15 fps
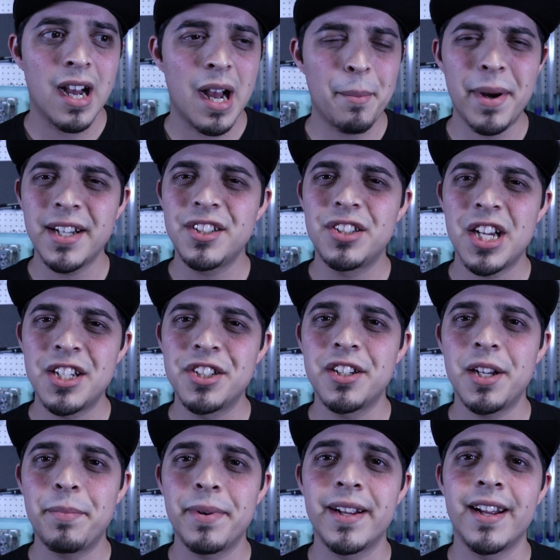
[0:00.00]
might change
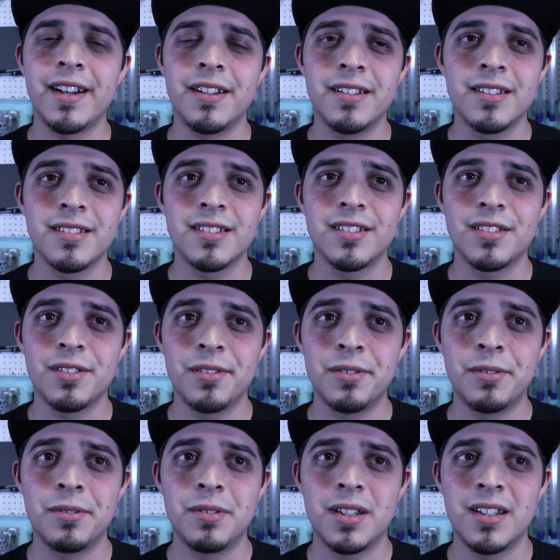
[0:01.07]
it up again.
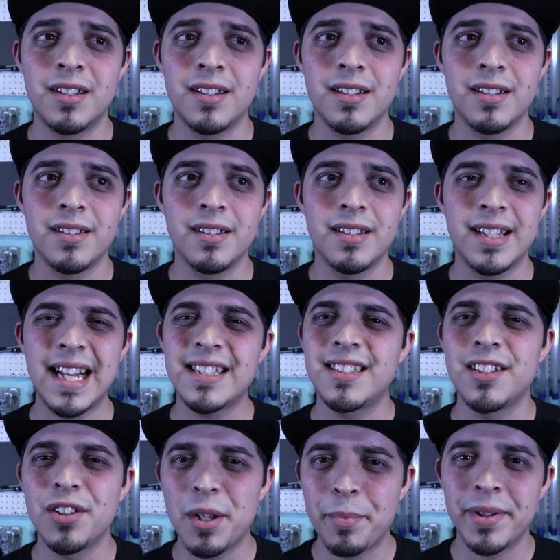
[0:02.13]
So that's
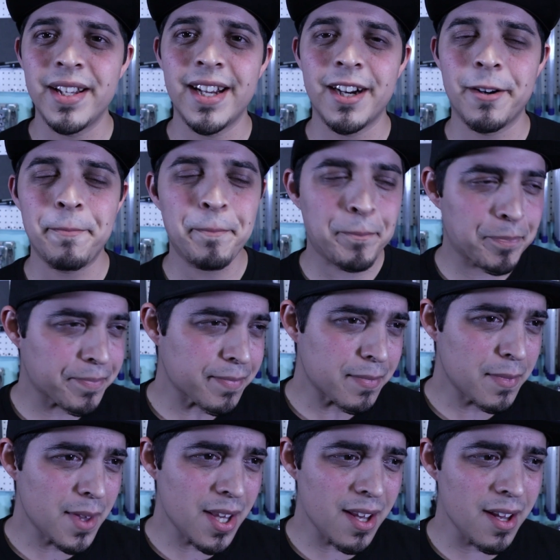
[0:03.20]
still up in the air.
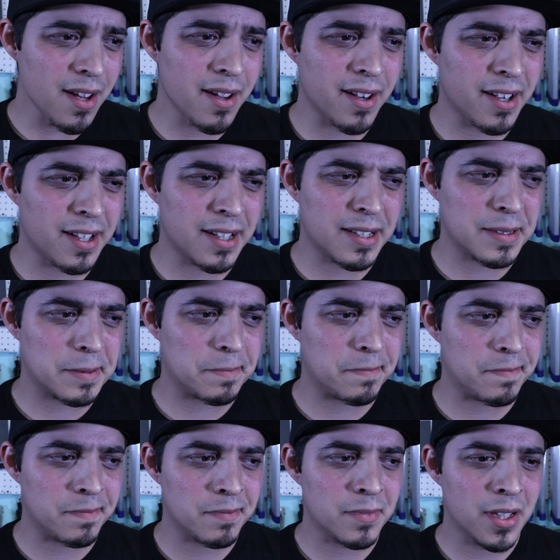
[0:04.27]

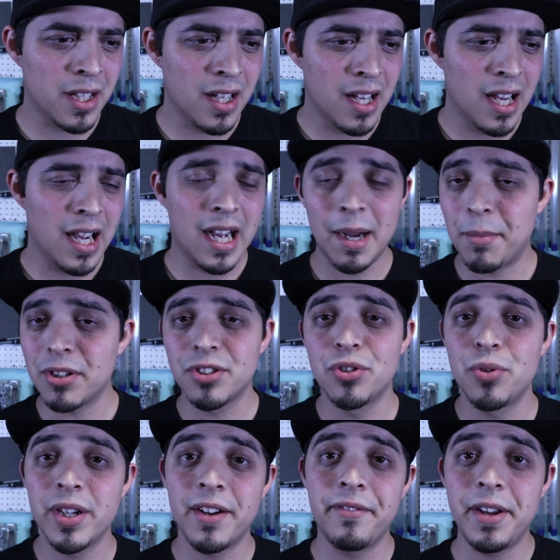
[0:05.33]
I'm also
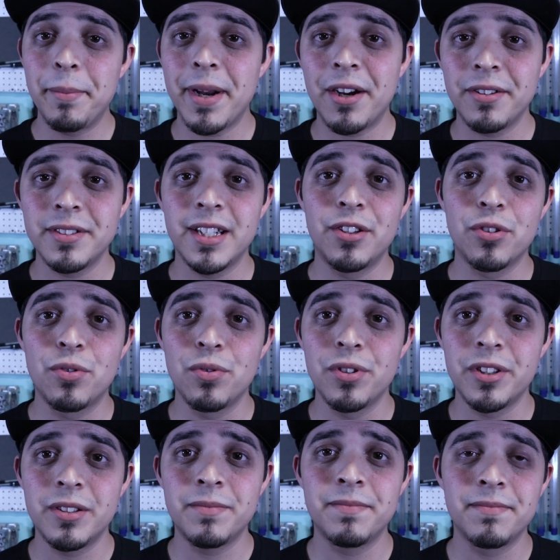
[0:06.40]
doing a V-mount
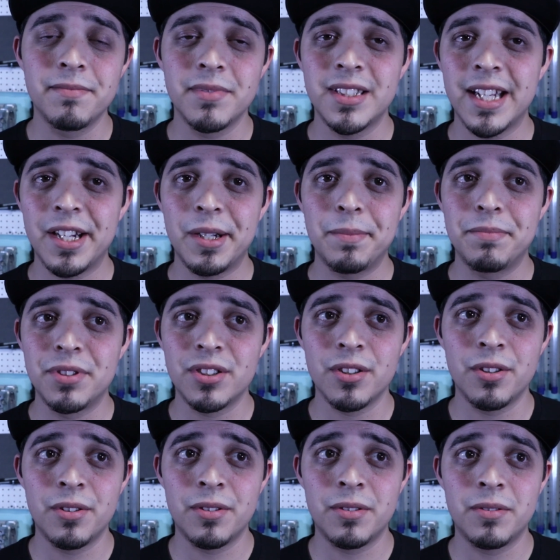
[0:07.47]
intercooler setup,
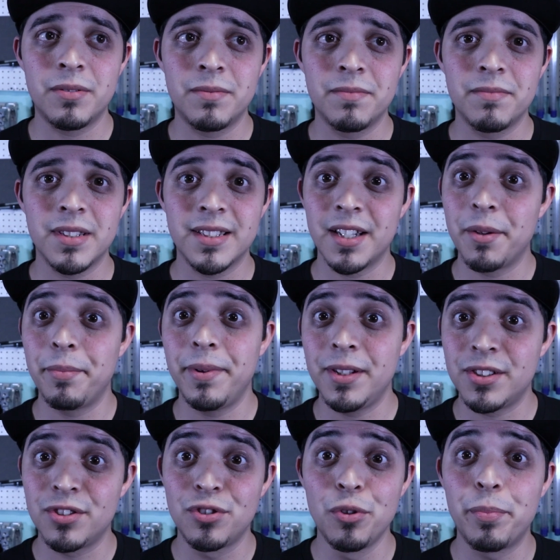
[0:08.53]
so it's going to be
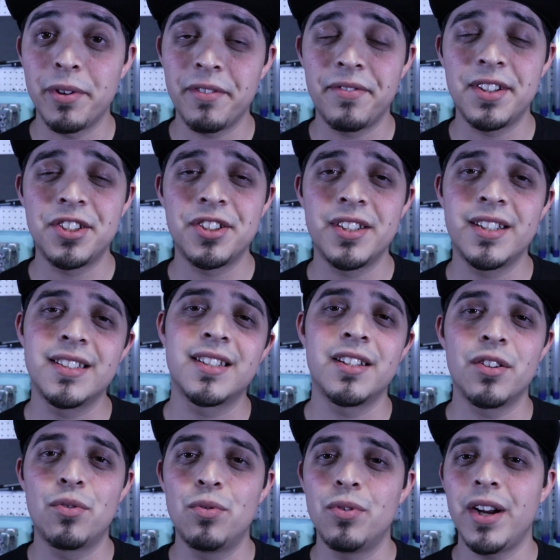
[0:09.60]
super efficient. It's
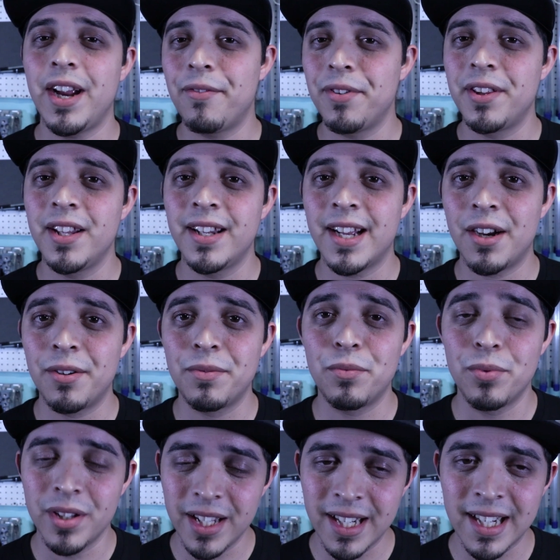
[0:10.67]
going to cool everything
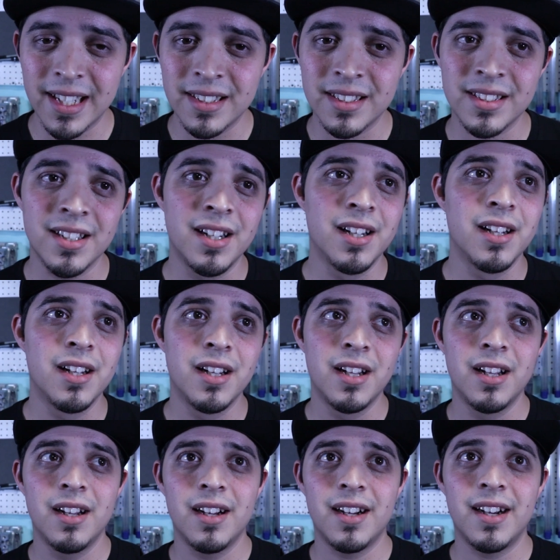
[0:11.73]
down really nice.
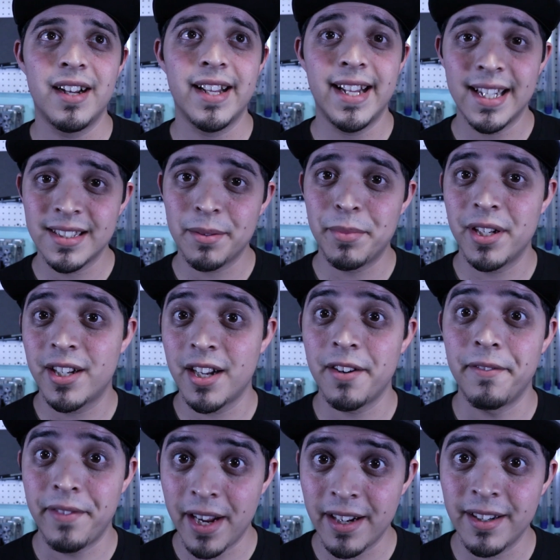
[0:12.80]
Yes, I'm going to cut
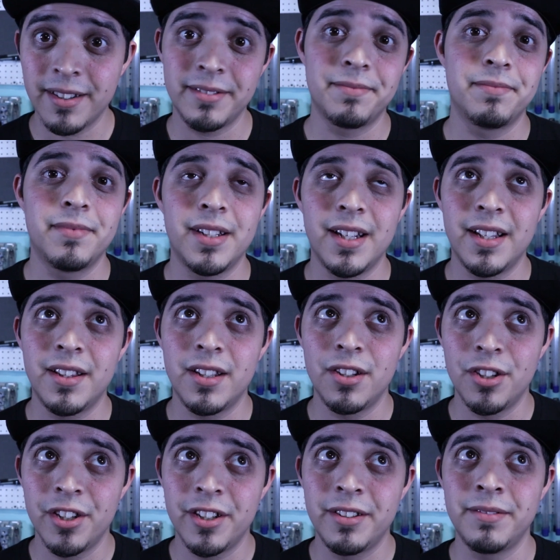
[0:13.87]
a vent in the
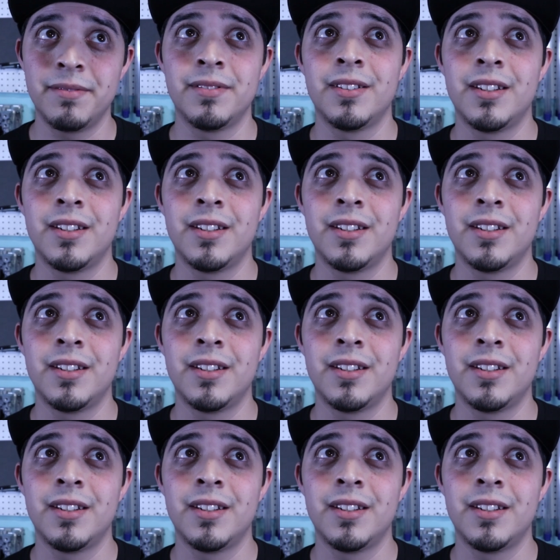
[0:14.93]
hood.